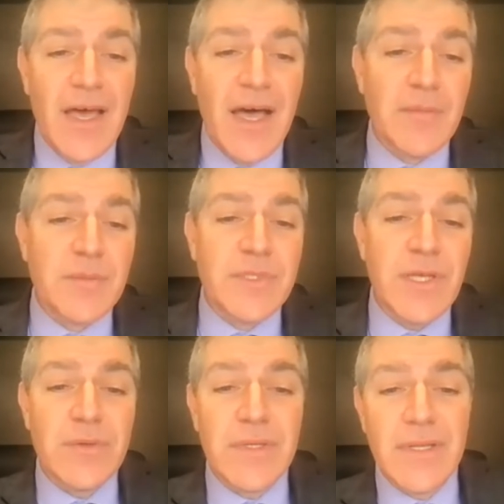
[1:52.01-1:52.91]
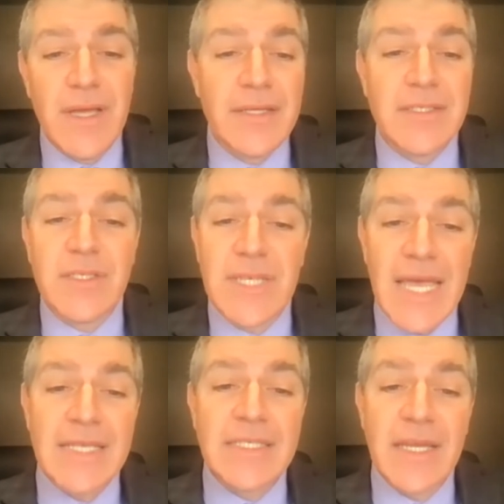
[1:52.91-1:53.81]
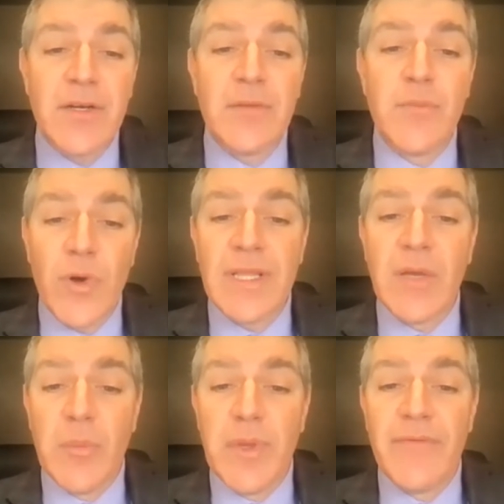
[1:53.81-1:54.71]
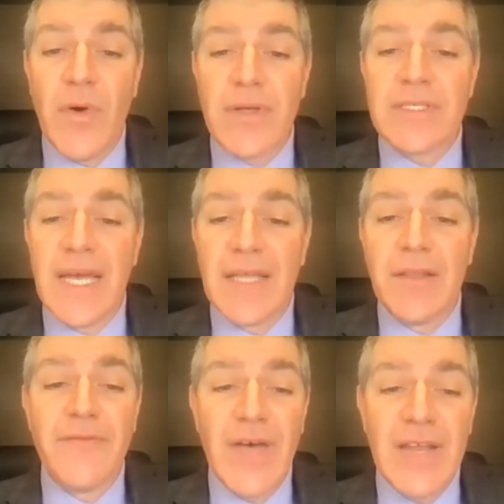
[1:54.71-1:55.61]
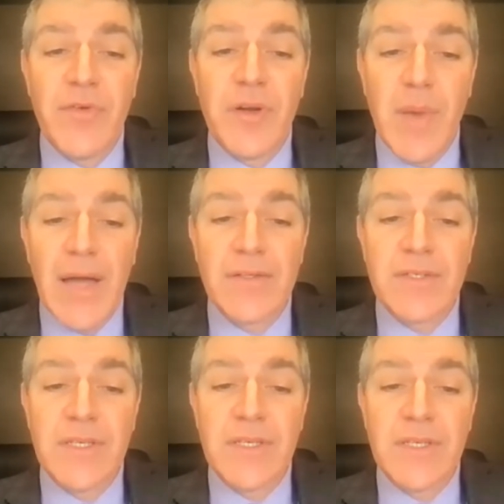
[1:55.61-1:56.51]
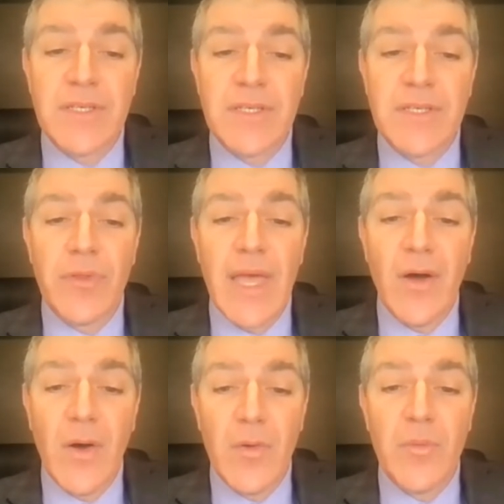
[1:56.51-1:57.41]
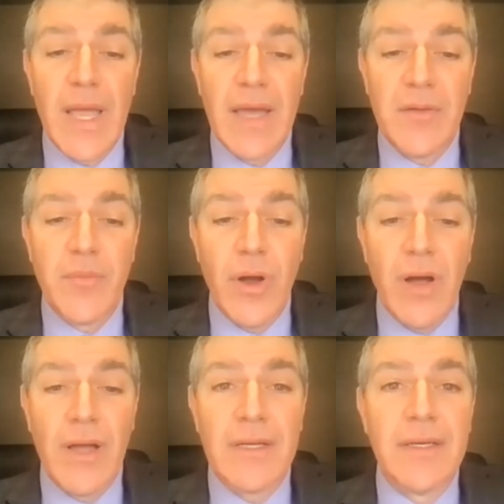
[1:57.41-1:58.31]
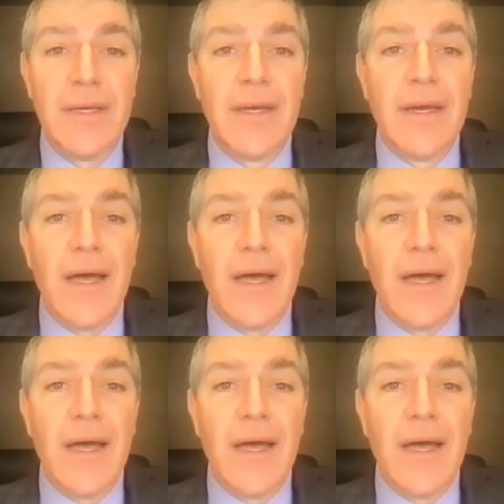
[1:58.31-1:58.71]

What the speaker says: Today, Senator Merkley will be focusing on the fight for democracy, both at home and abroad.